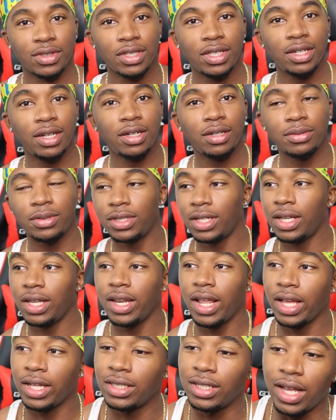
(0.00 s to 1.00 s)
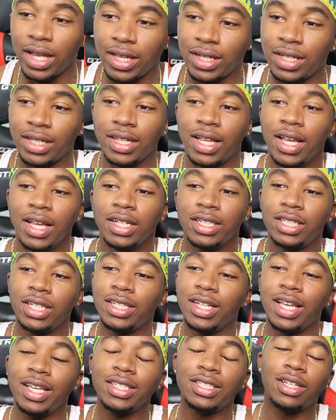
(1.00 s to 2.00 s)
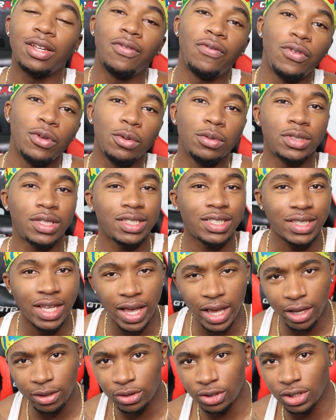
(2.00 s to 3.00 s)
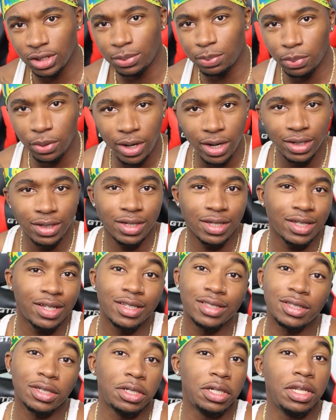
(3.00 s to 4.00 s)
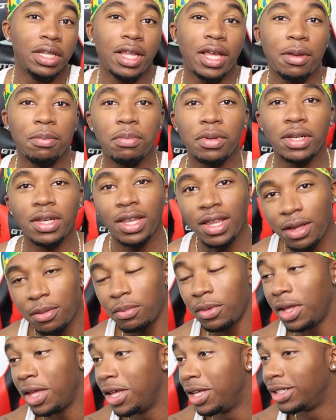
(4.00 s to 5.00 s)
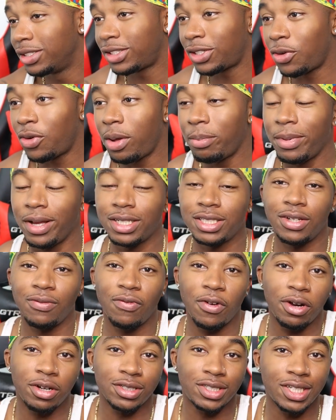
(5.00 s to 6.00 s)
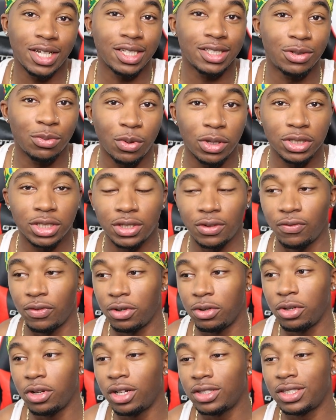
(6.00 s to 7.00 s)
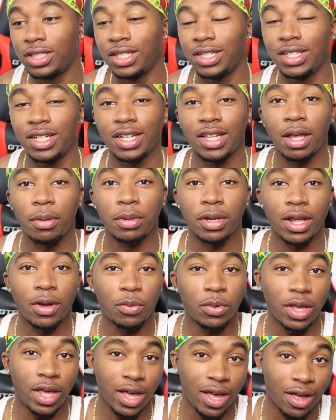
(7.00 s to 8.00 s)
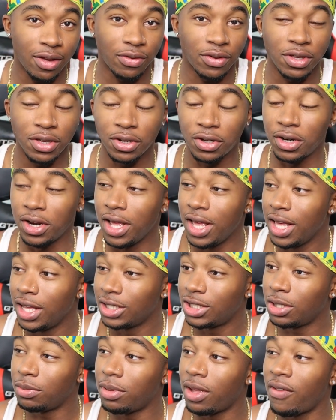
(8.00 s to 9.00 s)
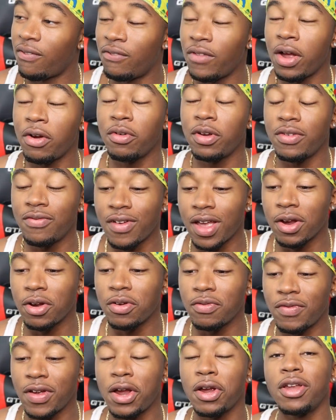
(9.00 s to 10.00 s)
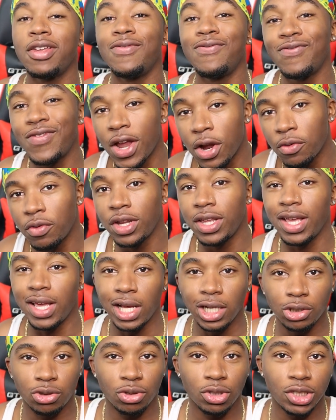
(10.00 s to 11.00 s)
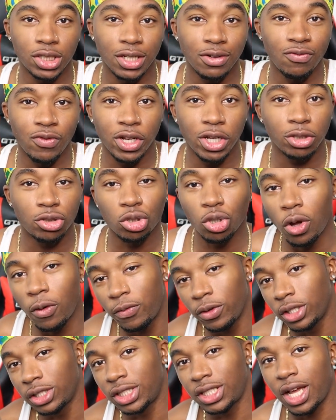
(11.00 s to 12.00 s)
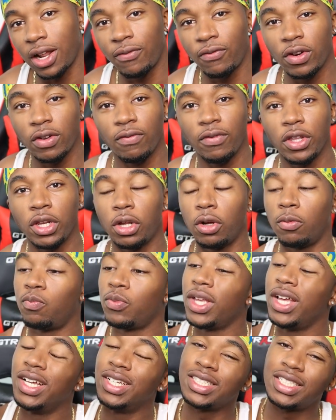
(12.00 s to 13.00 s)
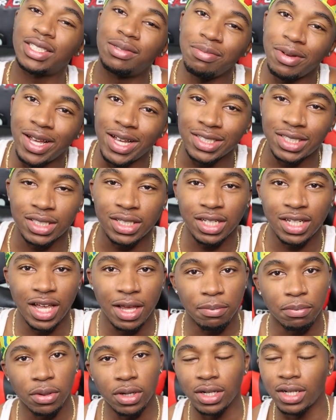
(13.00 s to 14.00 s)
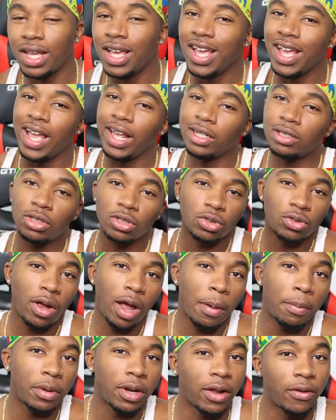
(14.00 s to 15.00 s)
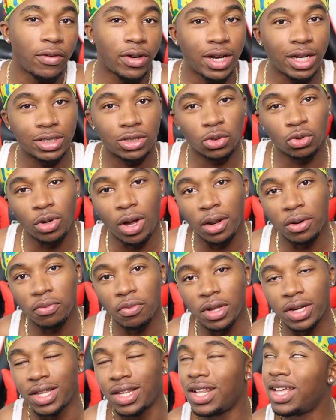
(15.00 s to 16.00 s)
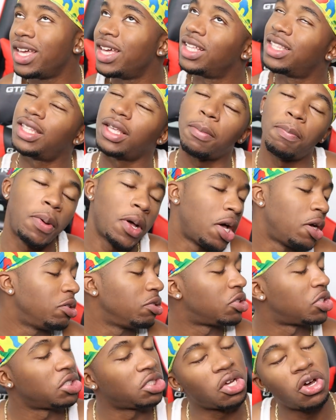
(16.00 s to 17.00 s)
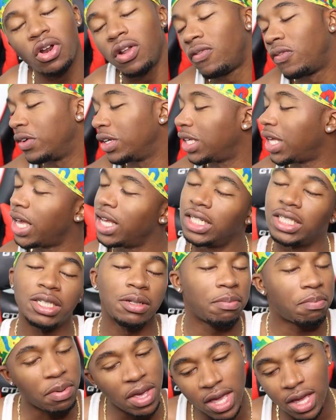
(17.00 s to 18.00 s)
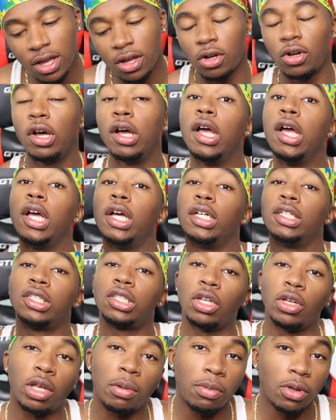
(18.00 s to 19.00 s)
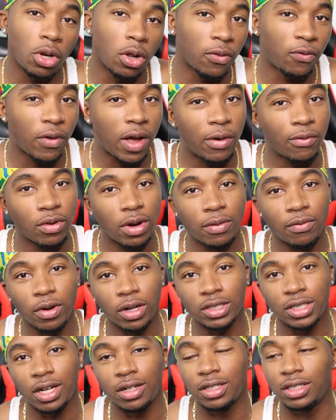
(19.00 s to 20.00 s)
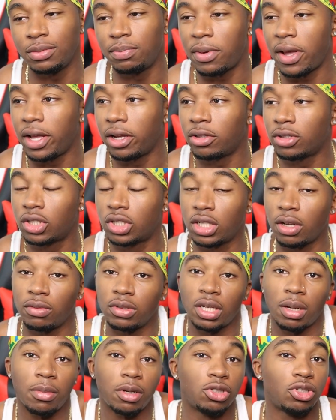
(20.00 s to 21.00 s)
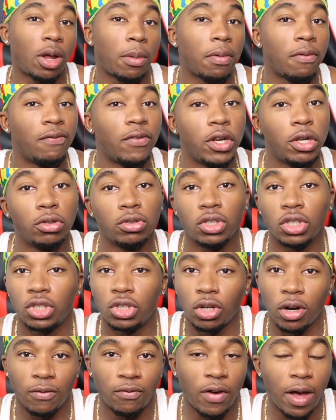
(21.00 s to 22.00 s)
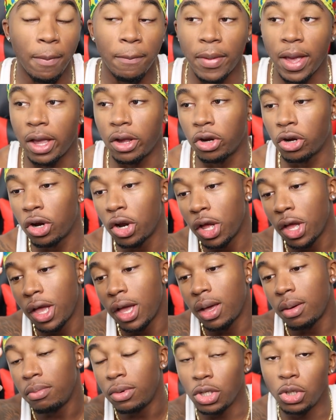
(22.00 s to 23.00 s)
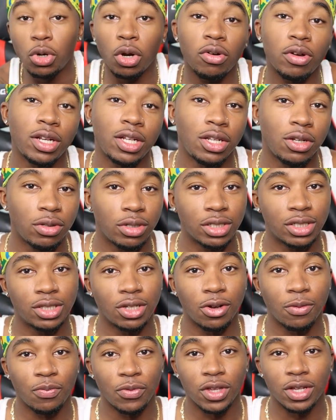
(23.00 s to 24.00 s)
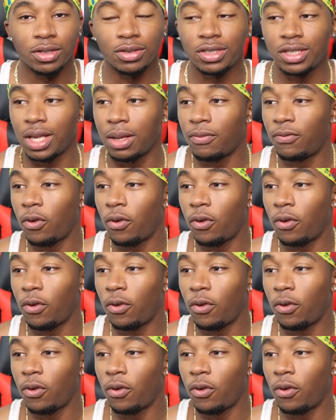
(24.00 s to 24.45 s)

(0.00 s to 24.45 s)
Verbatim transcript: You know what I'm saying? And and she he's confused as to how she's pregnant because it couldn't have been him. So I'm actually very sad to watch this video. Y'all see the dilemma that we have here. Should be a very, very, very, very interesting video. So if you're excited for the video, smash the like button, hit the subscribe button if you're not subscribed already, and hit the post notification bell so you can be notified whenever I drop these bangers because every time I drop a video, it's a certified banger. But you already knew this though. You know what I'm saying?